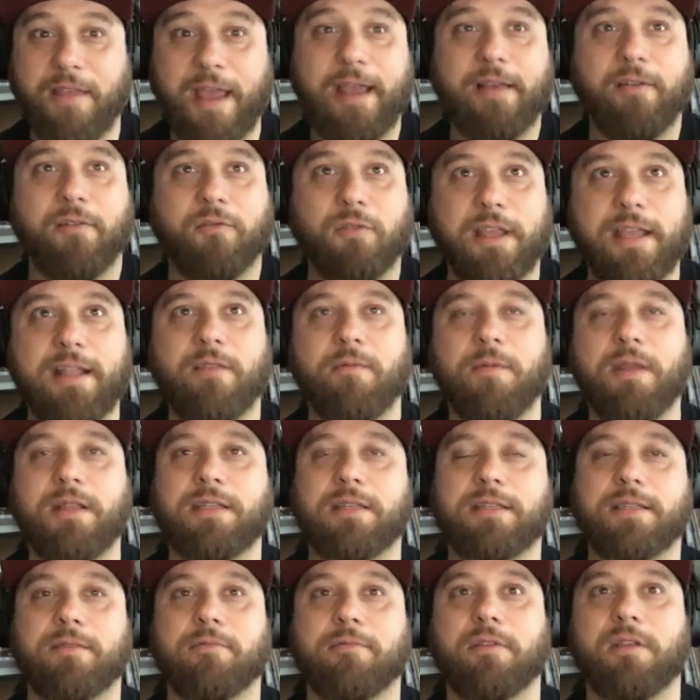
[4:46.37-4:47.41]
that leads me
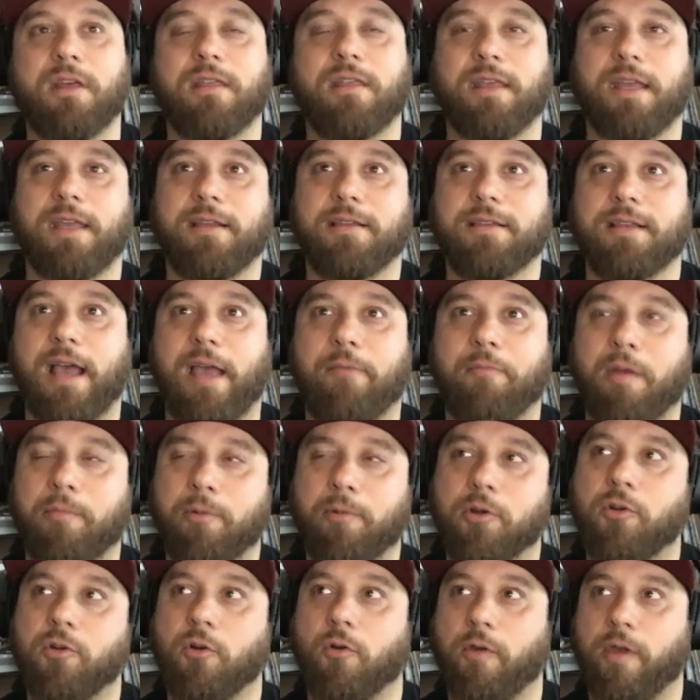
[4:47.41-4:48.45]
to some of the things I
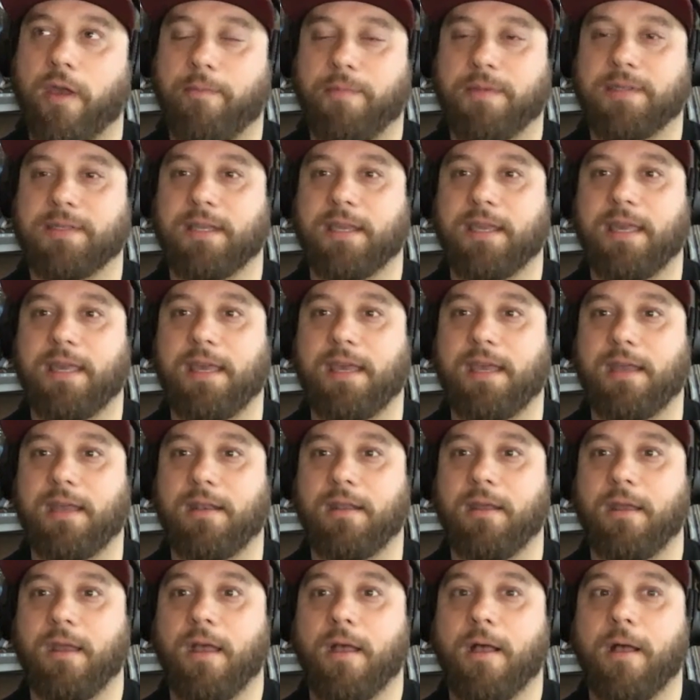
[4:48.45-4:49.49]
remember growing up as a
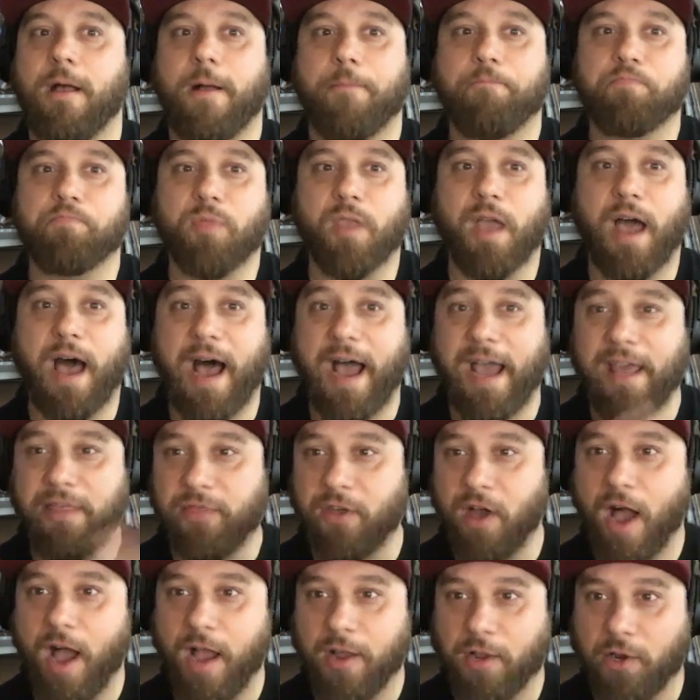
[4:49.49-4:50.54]
kid. I
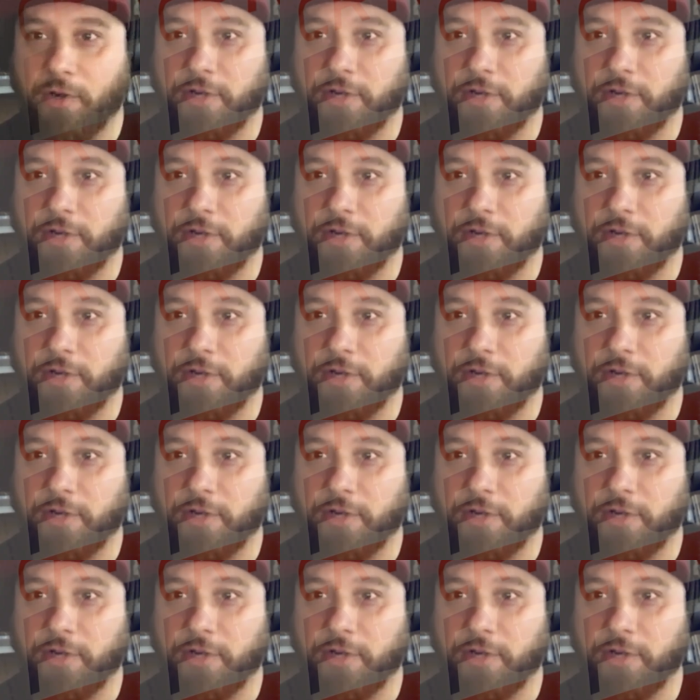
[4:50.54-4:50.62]
thought